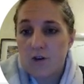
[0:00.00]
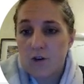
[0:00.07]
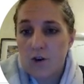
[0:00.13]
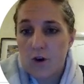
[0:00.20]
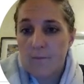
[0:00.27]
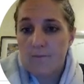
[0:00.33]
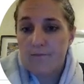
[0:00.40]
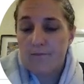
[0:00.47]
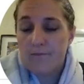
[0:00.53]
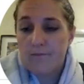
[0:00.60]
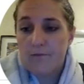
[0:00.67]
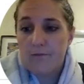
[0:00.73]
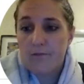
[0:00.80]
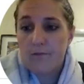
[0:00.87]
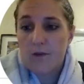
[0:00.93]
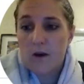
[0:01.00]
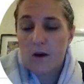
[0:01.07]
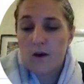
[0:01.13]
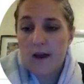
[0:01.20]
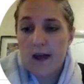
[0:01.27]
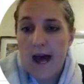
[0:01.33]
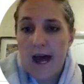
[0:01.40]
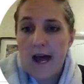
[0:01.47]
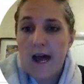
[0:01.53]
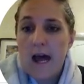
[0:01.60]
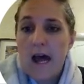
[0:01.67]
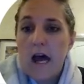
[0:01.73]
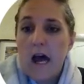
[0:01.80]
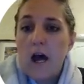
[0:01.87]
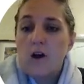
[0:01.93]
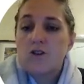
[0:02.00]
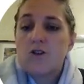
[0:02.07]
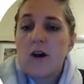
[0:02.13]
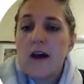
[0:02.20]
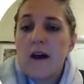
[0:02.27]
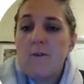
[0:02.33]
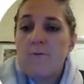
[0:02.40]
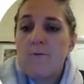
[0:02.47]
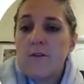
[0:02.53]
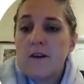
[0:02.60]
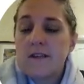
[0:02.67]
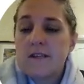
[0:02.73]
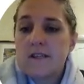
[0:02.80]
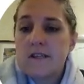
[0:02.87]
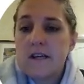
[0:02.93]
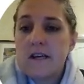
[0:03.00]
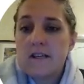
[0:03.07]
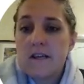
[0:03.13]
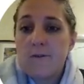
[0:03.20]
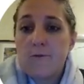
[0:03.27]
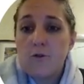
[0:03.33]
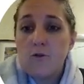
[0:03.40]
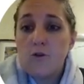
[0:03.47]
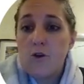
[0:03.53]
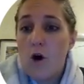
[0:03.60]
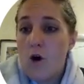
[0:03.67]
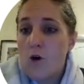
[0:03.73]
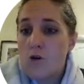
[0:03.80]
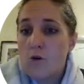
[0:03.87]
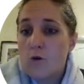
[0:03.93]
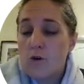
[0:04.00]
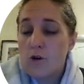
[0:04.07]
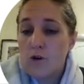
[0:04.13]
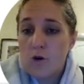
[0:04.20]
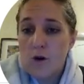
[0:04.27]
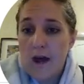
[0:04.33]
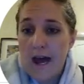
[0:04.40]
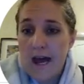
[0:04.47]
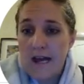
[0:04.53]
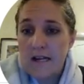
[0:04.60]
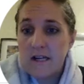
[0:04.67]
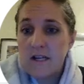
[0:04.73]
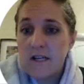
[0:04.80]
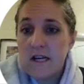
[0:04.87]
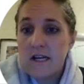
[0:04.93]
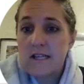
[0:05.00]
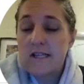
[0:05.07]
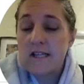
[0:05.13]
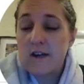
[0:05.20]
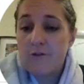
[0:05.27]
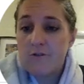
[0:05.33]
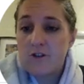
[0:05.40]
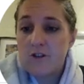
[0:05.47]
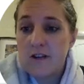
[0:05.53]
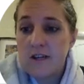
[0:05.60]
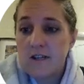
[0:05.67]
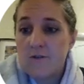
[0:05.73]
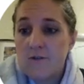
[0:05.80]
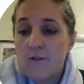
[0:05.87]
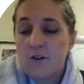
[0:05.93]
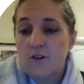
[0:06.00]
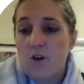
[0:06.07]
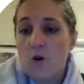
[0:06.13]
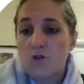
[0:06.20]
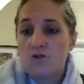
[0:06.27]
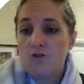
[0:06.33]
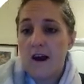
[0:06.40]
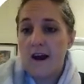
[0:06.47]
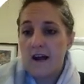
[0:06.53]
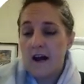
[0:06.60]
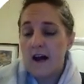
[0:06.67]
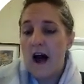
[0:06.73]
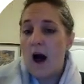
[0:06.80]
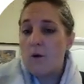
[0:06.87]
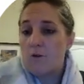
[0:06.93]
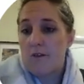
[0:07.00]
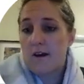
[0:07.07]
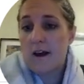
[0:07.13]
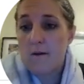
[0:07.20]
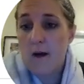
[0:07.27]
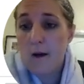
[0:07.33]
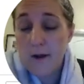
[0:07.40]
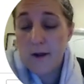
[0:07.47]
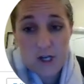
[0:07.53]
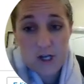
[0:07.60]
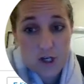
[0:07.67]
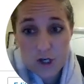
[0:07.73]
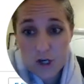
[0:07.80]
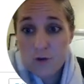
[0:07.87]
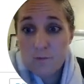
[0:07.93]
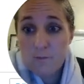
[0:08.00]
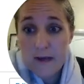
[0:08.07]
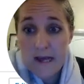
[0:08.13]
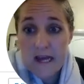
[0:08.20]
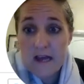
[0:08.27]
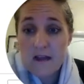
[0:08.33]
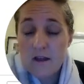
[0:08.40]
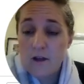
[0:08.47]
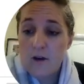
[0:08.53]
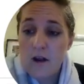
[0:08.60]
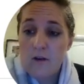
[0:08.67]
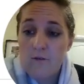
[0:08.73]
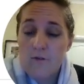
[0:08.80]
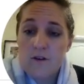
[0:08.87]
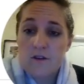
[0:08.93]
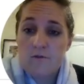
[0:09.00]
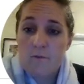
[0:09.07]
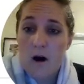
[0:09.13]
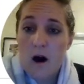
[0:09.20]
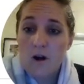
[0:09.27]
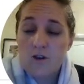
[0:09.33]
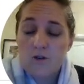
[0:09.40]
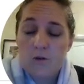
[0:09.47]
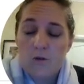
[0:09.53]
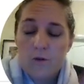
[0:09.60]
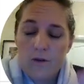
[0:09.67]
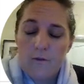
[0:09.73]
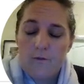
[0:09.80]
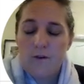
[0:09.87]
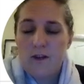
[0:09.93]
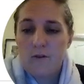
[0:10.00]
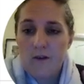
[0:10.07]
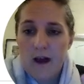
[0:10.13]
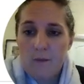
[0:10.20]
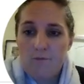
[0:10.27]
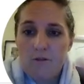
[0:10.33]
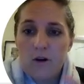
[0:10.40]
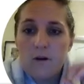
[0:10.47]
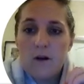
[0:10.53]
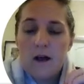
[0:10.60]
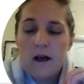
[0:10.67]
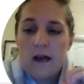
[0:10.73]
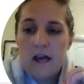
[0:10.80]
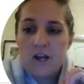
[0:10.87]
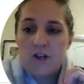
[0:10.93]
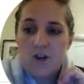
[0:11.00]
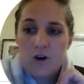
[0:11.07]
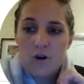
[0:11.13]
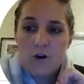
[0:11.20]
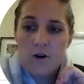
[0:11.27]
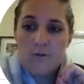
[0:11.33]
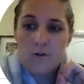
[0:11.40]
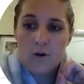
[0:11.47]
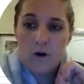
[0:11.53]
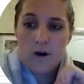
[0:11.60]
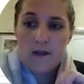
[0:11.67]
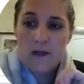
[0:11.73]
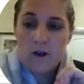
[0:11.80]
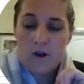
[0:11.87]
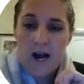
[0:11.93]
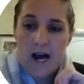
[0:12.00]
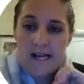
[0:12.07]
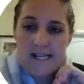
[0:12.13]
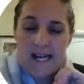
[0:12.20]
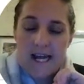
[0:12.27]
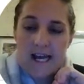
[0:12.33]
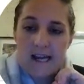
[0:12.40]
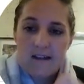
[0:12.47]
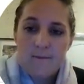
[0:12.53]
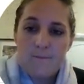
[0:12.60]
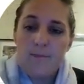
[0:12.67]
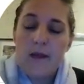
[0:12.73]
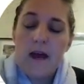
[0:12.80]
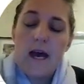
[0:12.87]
year. Okay, so if you know your year end is different to this, if you're a sole trader, it should be the 31st of March or the 5th of April each year if you're in the United Kingdom.